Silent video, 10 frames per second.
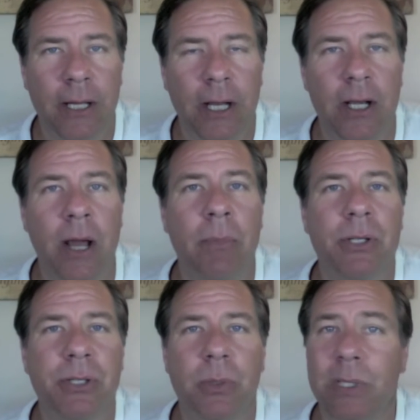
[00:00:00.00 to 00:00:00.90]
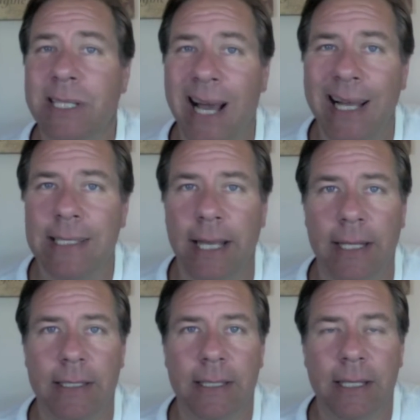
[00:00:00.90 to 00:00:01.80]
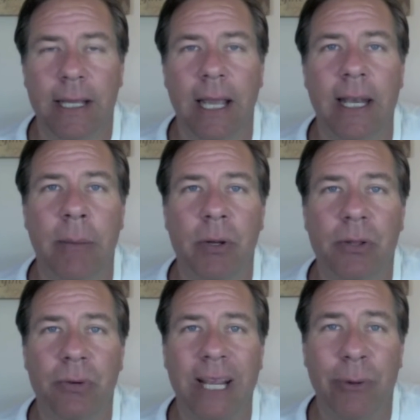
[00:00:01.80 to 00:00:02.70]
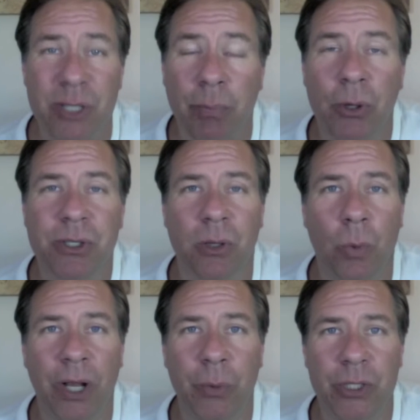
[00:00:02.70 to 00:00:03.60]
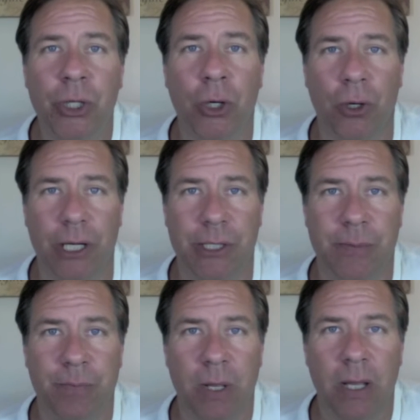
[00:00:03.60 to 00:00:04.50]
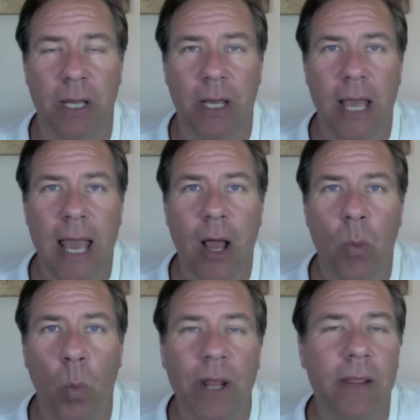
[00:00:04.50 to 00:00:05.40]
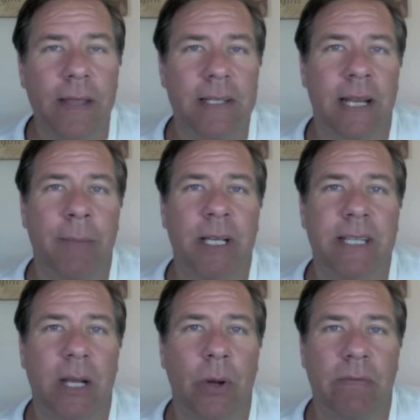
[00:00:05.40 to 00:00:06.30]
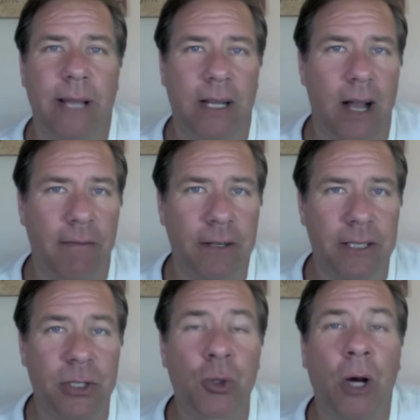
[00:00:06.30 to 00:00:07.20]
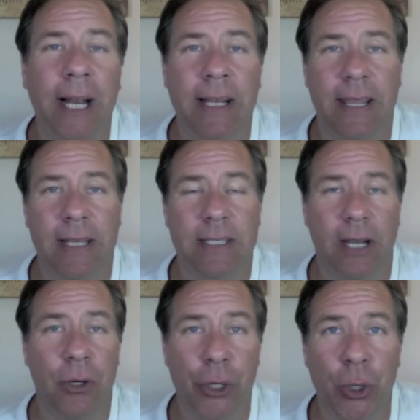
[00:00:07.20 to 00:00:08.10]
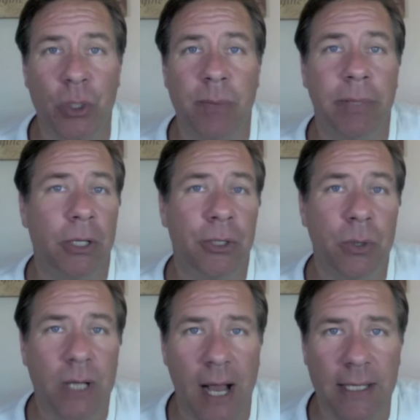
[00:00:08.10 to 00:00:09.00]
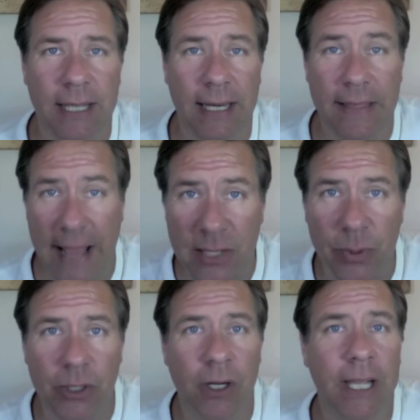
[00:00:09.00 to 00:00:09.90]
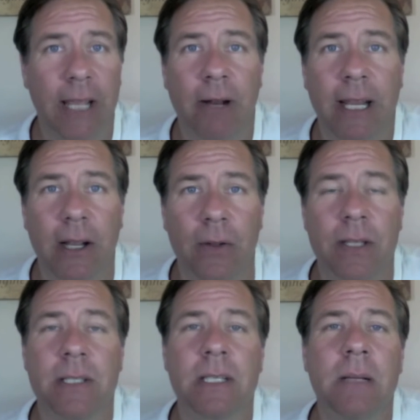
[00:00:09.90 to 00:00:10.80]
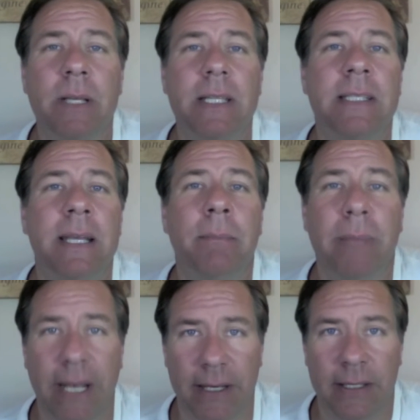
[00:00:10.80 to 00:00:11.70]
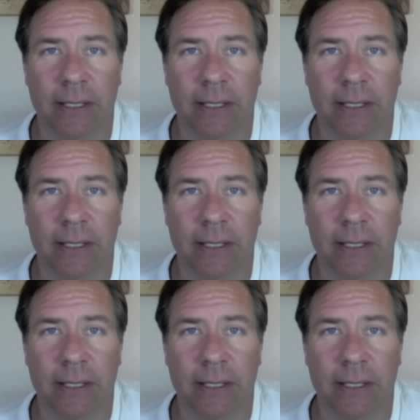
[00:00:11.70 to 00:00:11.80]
number two was content, and number three was a personal one, was courage. One of the things that I'm going to take away from that conference is trying things that are new to build new content, and that's what you're going to get right here. This is going to be the TiMinute.